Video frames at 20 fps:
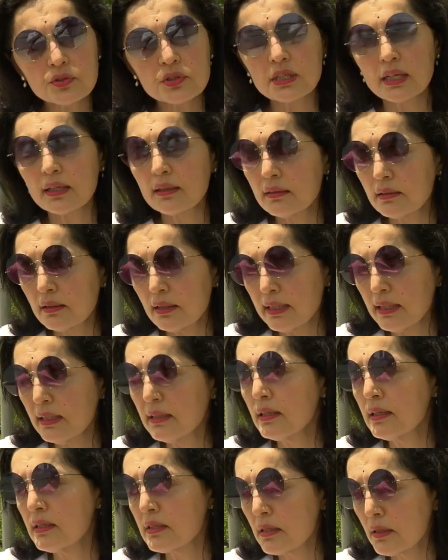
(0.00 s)
taken the lead
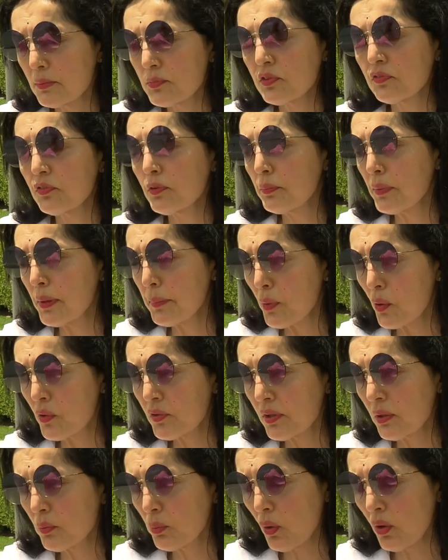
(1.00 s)
in terms of a
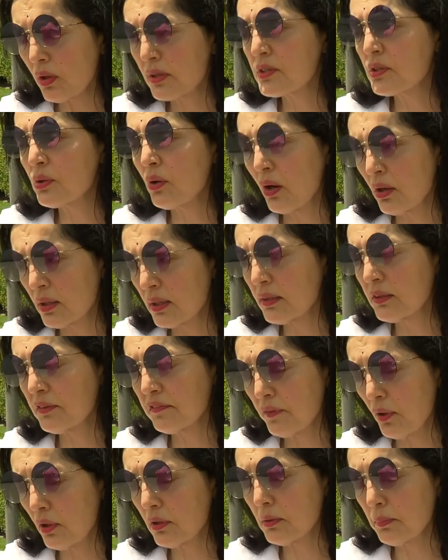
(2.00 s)
memorial wall to honor the
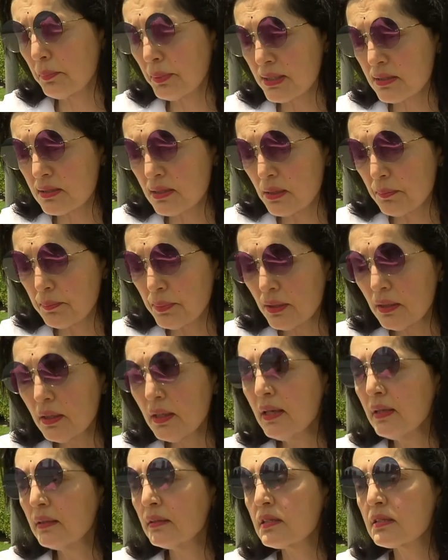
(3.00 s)
fallen peacekeeper.
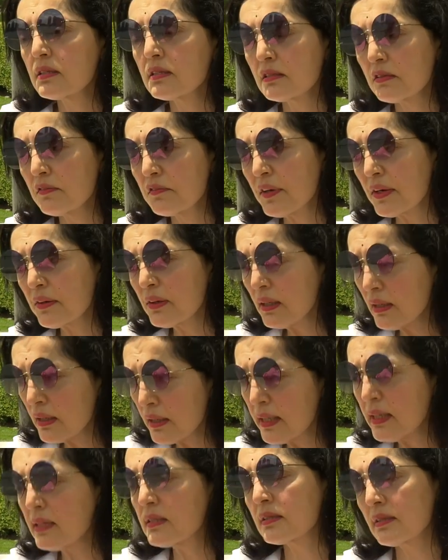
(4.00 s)
This is the very
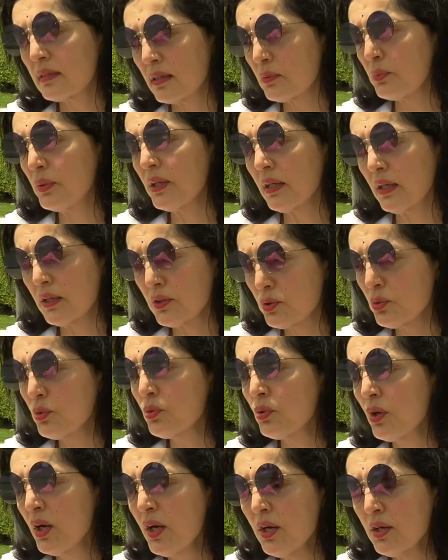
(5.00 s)
least that we can
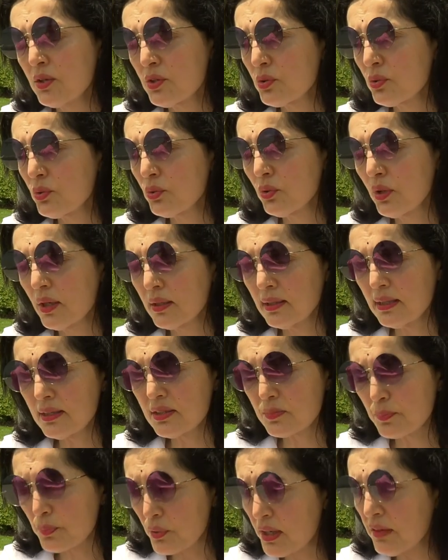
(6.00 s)
do to these
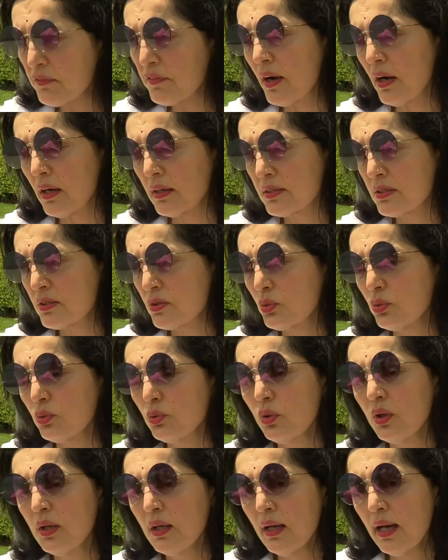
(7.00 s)
brave hearts who
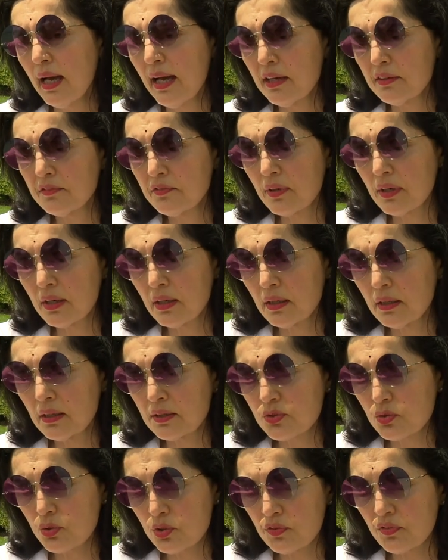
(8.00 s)
have
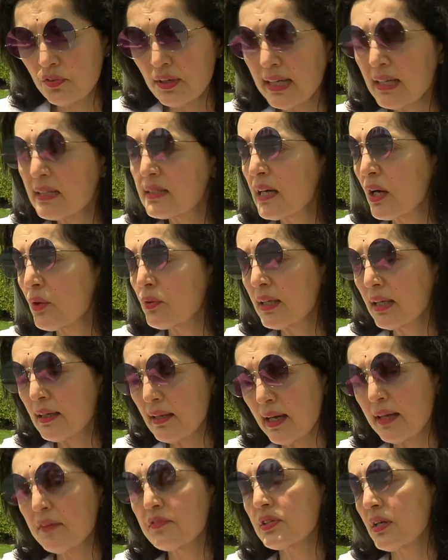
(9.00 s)
sort of laid down their
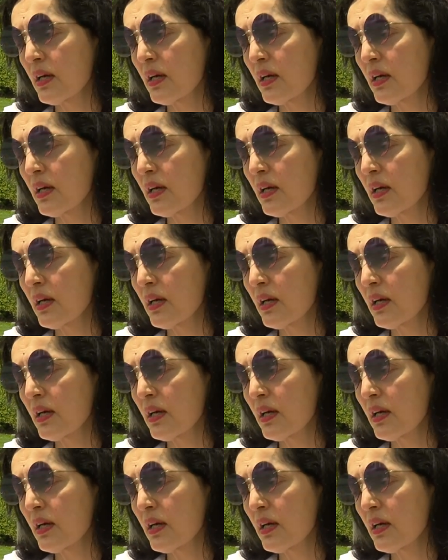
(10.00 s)
lives